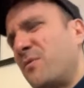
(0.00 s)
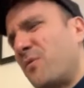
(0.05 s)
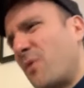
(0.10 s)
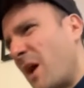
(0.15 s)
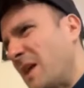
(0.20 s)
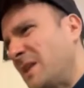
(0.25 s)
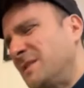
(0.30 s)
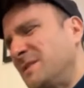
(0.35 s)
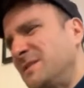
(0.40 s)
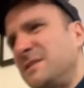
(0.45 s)

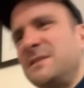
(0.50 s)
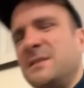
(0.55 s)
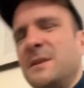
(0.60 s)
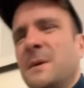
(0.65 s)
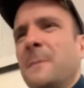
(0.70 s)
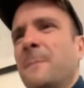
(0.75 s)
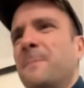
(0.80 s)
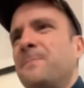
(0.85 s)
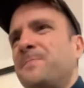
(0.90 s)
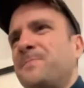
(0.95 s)

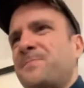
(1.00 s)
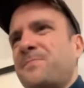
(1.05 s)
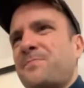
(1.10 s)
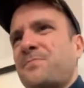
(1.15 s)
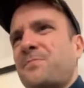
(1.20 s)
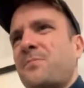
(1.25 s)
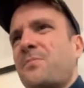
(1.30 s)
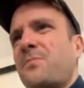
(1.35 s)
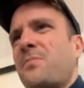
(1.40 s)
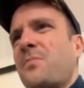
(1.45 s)
friends.
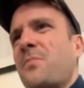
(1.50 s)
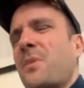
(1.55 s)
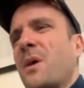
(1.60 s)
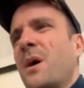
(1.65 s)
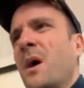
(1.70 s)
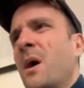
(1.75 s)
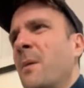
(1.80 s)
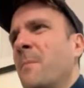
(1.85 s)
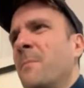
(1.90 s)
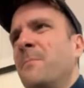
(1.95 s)

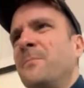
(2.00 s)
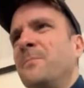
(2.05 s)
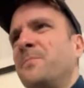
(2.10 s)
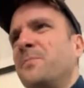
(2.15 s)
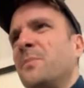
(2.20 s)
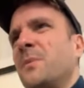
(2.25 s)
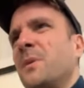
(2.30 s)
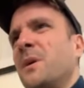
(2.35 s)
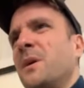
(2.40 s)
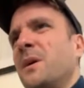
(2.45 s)
And
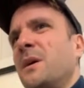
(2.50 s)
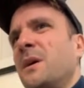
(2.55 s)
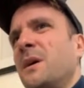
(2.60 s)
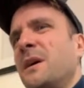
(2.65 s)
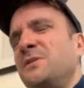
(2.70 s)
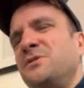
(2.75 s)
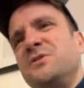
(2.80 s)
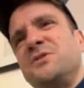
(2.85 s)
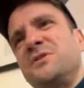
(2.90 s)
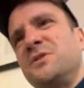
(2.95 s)

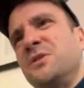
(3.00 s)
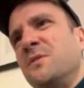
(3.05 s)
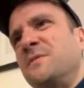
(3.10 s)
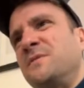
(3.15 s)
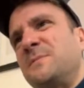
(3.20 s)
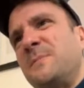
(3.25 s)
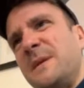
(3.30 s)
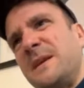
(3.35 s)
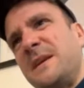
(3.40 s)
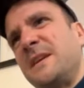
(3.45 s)
just sort of
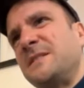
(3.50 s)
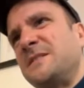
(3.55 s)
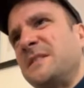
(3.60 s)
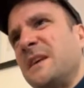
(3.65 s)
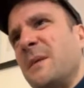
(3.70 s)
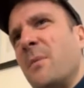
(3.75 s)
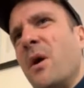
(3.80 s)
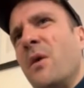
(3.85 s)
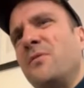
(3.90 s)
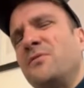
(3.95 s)
speaking to
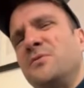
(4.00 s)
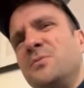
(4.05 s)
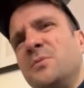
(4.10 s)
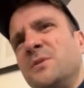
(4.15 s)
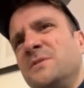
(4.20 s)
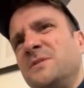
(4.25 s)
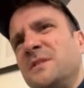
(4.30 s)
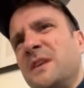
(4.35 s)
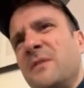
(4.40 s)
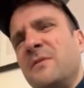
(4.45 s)
them
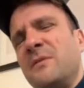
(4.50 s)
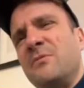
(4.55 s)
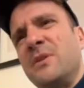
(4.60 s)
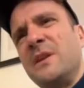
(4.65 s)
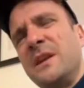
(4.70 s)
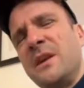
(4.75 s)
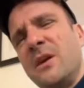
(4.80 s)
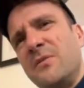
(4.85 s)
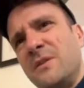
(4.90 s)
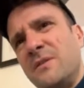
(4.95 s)
afterwards and having
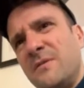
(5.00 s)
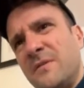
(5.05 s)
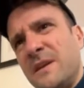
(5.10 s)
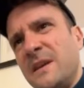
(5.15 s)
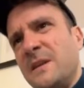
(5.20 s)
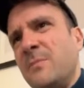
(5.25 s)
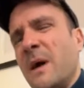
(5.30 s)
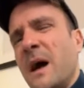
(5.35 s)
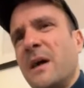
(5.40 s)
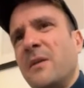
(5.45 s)
really lovely
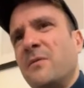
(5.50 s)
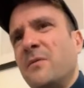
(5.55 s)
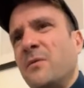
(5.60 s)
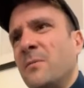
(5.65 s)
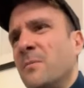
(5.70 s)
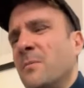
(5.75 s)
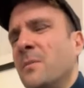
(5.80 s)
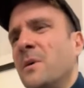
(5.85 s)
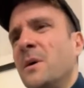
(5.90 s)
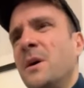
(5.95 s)
feedback
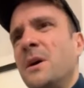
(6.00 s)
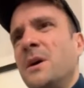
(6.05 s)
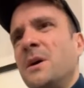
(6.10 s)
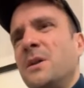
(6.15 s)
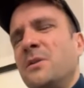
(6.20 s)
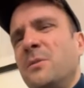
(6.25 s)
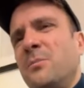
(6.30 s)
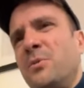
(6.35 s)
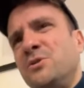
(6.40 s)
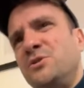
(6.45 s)
from
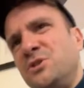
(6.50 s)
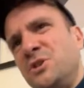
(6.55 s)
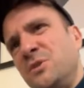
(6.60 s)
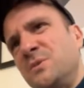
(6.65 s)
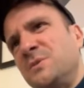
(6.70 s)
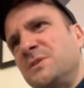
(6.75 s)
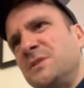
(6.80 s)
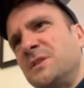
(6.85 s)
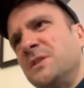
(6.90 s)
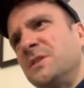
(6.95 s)
the
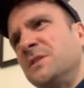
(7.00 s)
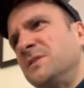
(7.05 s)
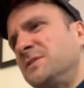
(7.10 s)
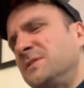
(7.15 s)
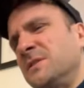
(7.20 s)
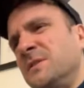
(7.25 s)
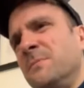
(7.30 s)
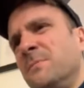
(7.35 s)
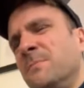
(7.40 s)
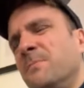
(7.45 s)

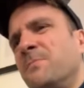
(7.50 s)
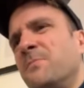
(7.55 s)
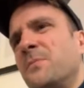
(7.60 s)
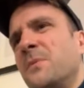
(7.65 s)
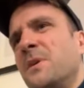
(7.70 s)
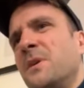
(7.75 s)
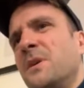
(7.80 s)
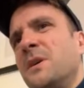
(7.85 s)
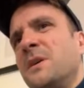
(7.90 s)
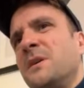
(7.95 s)
producers and
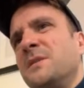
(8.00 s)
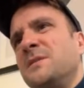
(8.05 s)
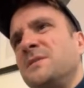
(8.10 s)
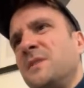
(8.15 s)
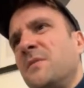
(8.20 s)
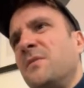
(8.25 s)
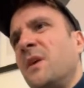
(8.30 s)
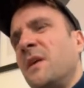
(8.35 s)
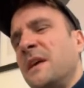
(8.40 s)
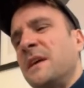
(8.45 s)

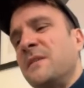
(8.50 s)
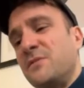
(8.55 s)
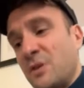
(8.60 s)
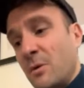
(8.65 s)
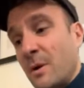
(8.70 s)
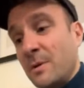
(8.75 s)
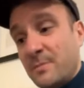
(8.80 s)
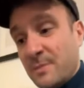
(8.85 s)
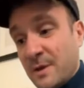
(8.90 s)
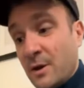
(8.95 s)
stuff like that. Even
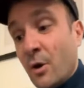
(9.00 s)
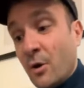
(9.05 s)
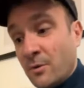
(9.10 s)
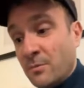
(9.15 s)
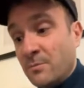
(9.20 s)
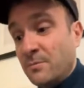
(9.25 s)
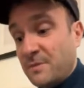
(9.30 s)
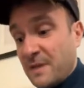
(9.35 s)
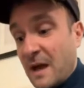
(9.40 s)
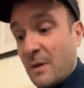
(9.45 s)
though I'd been
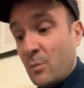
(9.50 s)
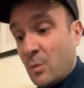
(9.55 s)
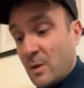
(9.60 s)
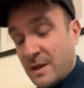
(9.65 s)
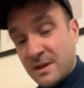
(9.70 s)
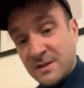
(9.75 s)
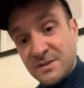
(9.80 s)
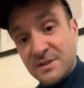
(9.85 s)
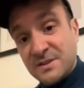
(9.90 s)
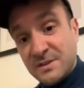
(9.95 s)
on that
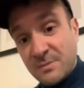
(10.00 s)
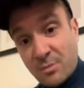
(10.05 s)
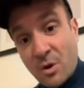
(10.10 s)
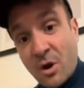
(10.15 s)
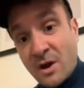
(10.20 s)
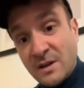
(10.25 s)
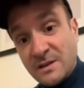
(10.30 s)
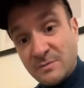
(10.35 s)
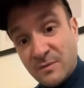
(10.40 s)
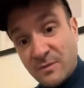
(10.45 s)
week as a
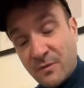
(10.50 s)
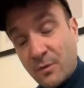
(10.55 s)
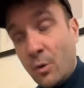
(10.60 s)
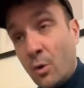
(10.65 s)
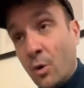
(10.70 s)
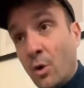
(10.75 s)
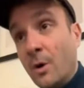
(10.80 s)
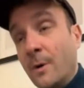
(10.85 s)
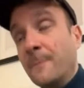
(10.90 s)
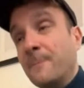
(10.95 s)
surprise
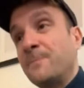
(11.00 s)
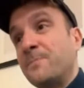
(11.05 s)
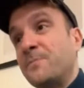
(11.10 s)
before,